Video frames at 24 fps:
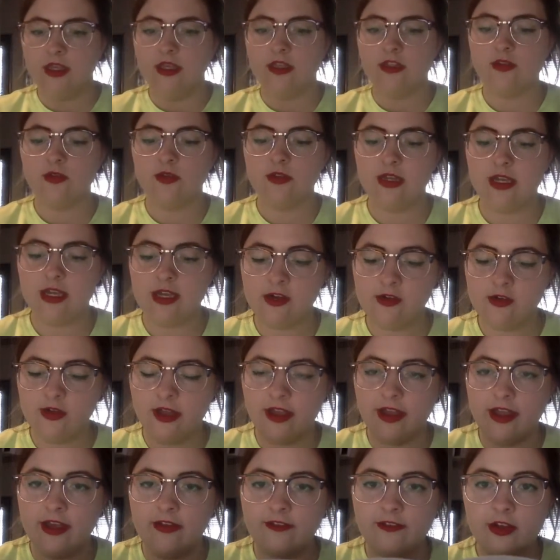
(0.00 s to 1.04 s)
So now I
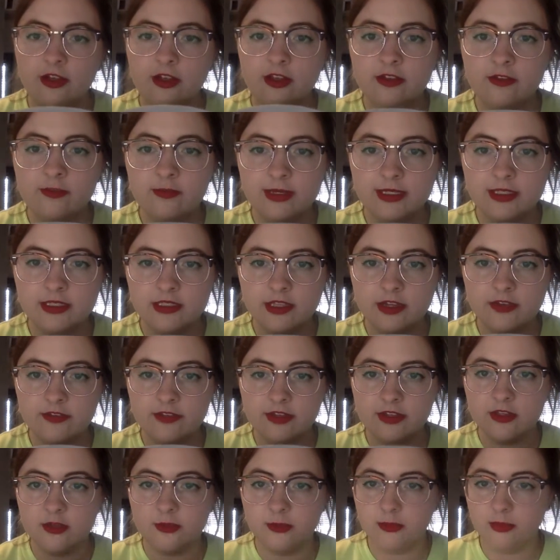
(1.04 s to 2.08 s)
have all of my stuff
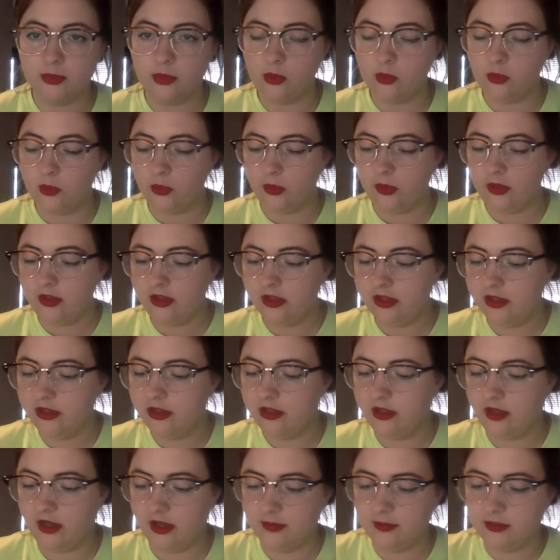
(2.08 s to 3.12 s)
in the bowl.
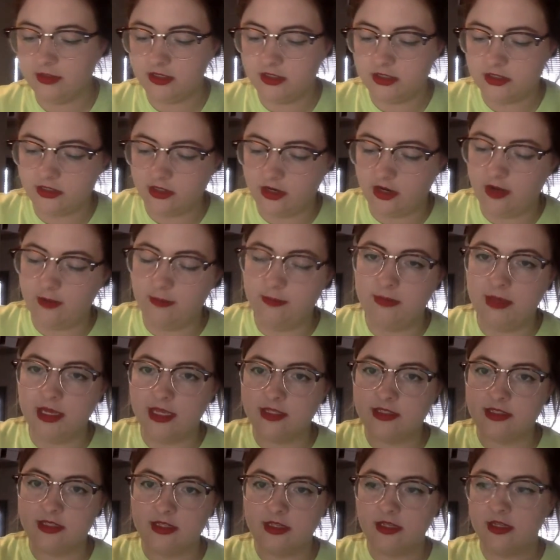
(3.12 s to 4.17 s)
I'm going to start
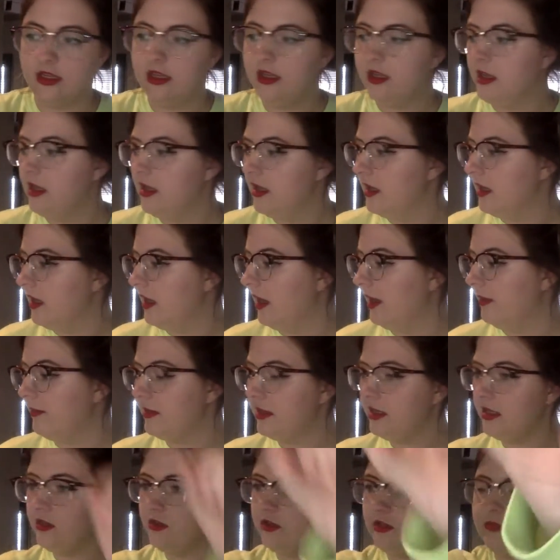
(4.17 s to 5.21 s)
mixing. I'm
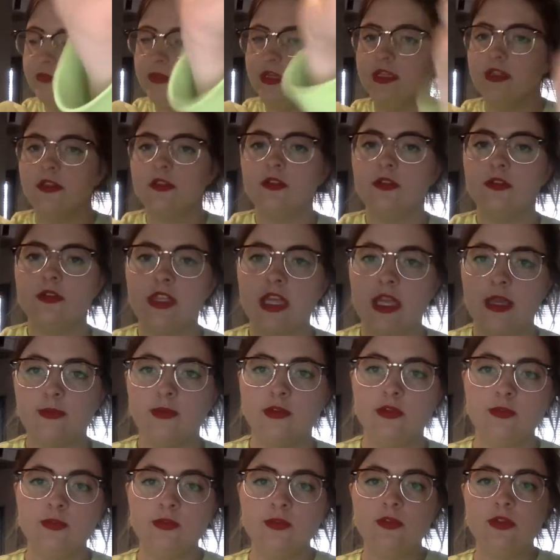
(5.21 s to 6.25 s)
going to use my little
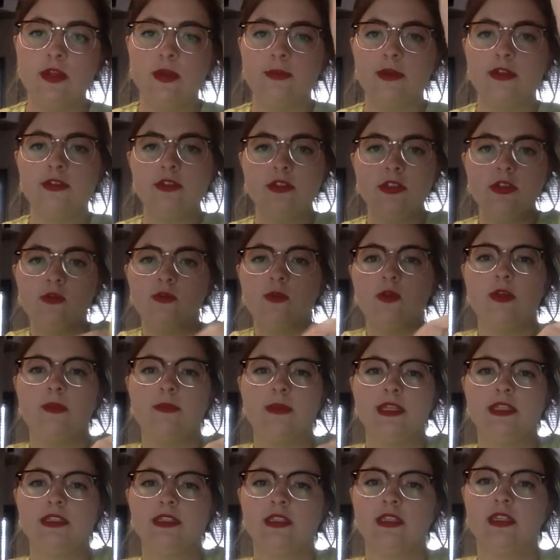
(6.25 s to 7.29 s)
tablespoon. I'm also going to roll up
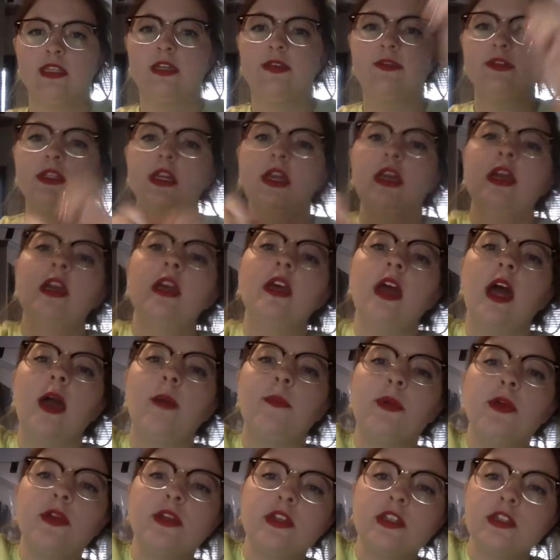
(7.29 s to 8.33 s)
my sleeves. I
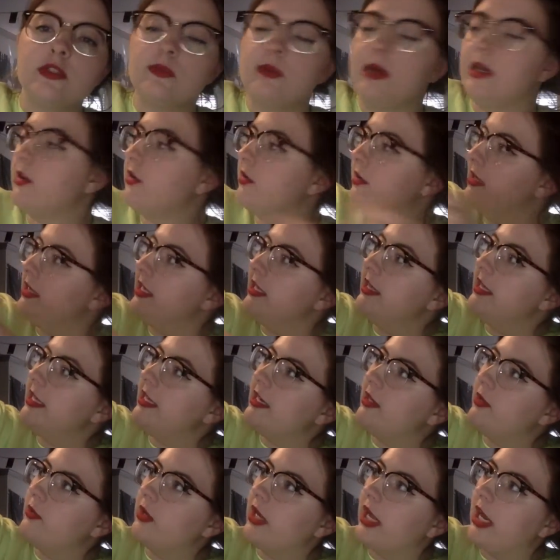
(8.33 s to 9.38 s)
put a sweater on that
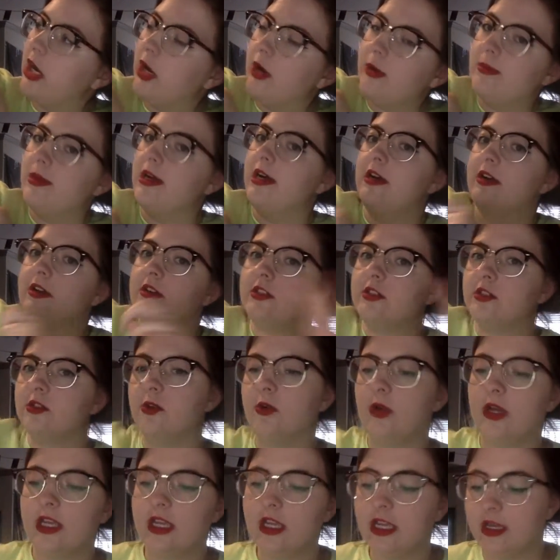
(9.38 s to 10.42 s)
I don't care about, so
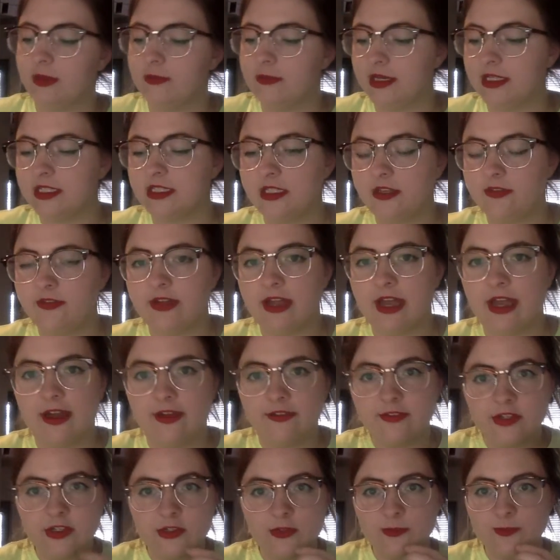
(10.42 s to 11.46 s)
I can get messy if I
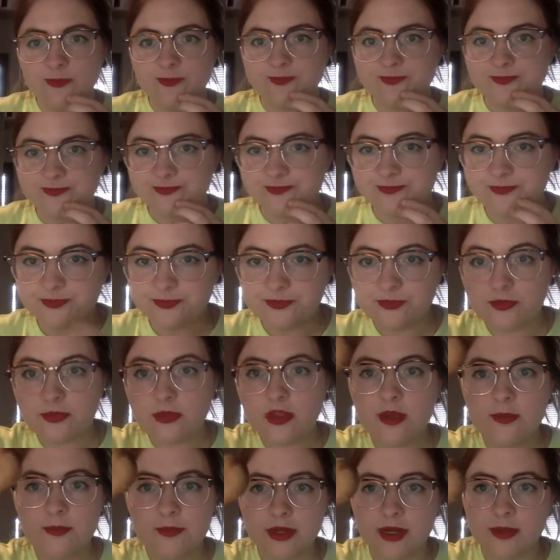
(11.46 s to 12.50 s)
have to.
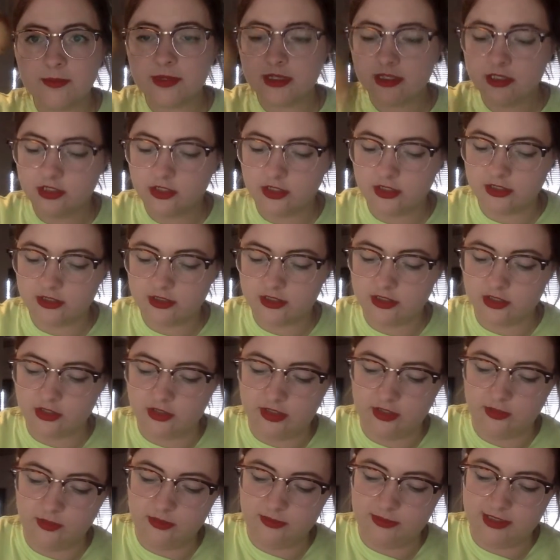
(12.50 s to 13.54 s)
But I'm going to start
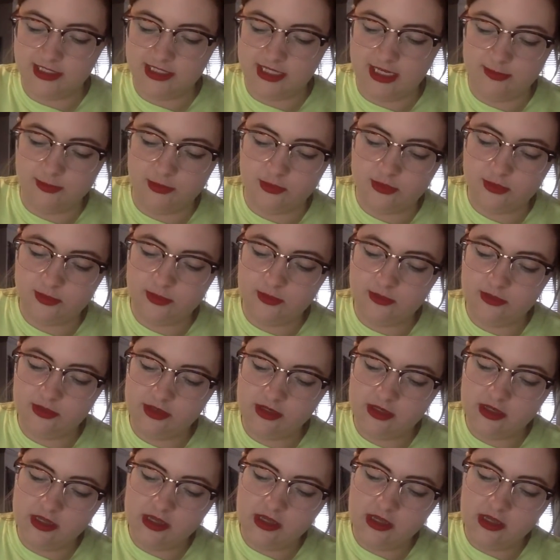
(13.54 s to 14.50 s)
stirring with my tablespoon.